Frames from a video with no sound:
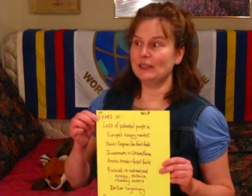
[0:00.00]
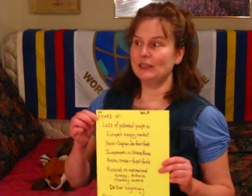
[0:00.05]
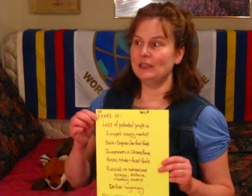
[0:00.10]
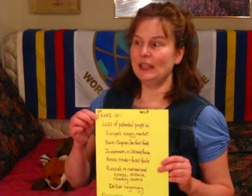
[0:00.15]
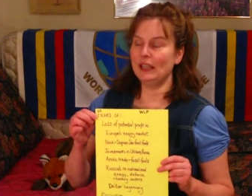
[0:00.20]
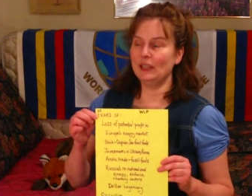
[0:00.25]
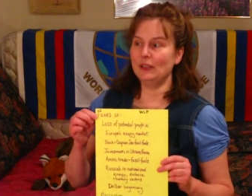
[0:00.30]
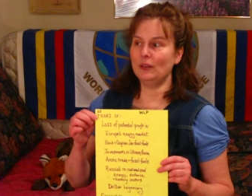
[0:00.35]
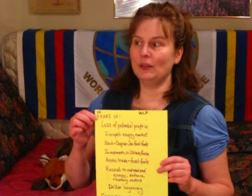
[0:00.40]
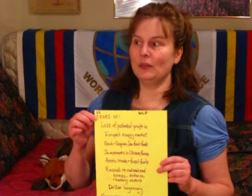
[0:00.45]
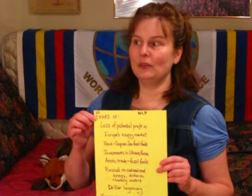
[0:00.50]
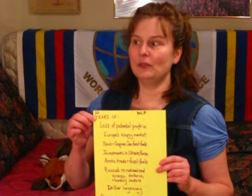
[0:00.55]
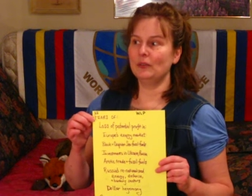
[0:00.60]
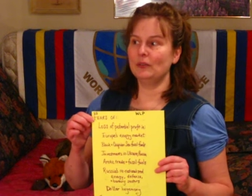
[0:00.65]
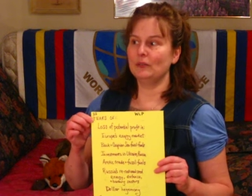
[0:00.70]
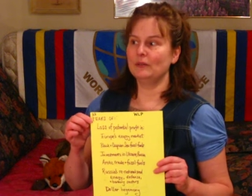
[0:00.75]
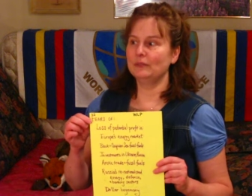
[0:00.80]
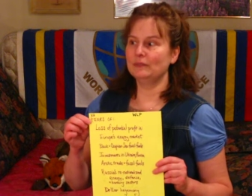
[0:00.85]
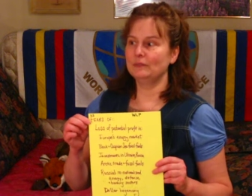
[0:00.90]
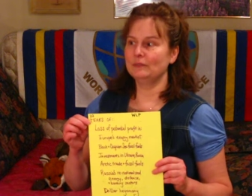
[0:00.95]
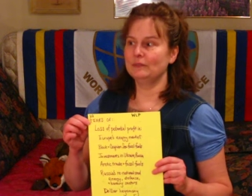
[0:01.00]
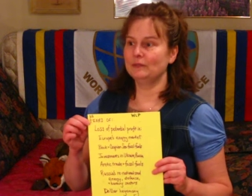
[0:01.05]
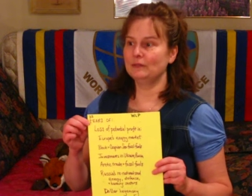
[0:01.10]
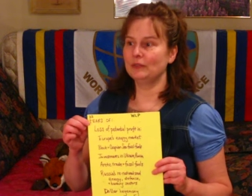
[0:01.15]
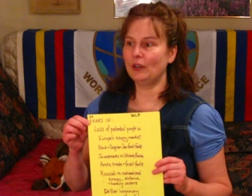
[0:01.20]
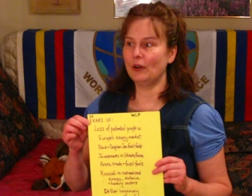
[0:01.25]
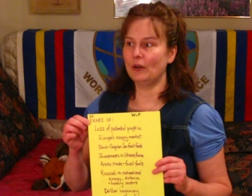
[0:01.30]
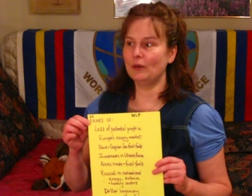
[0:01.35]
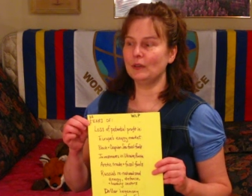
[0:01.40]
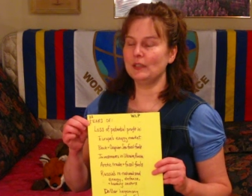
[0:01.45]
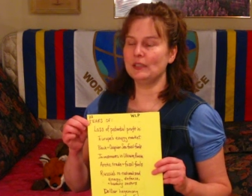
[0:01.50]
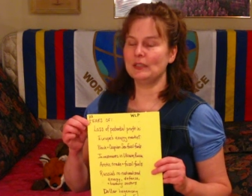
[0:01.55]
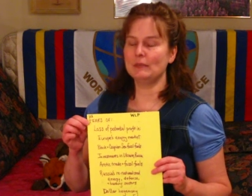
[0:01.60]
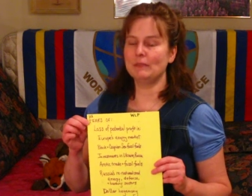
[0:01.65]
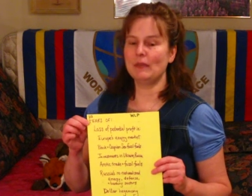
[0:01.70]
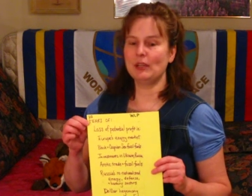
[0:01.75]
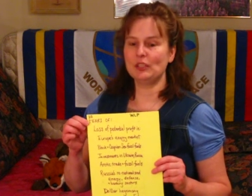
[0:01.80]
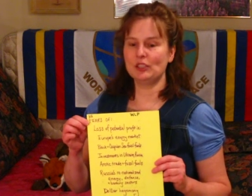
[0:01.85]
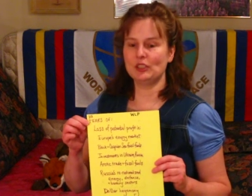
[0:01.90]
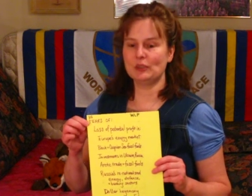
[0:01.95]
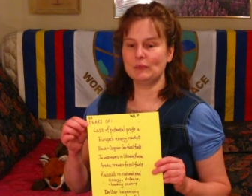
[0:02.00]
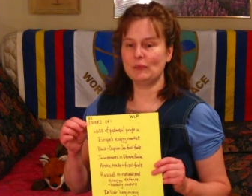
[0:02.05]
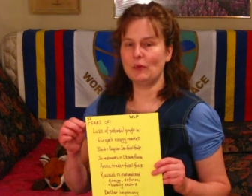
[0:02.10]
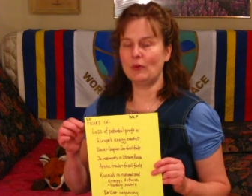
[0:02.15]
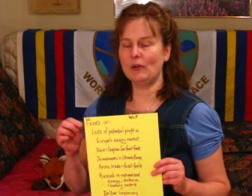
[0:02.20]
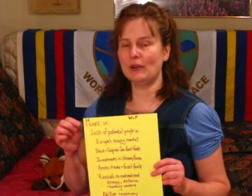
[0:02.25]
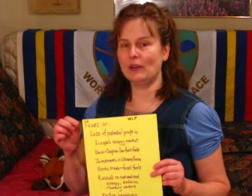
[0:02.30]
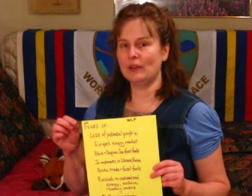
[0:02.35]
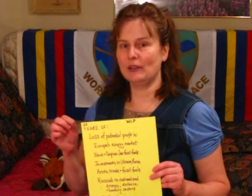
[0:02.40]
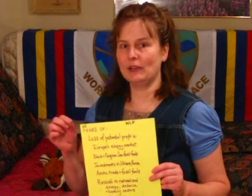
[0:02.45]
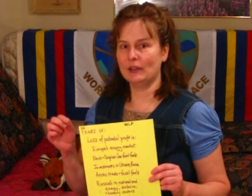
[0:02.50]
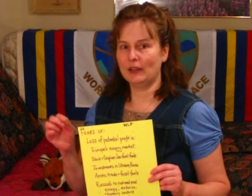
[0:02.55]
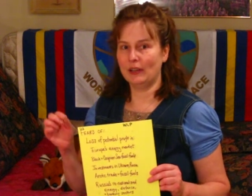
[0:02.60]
NATO role is much more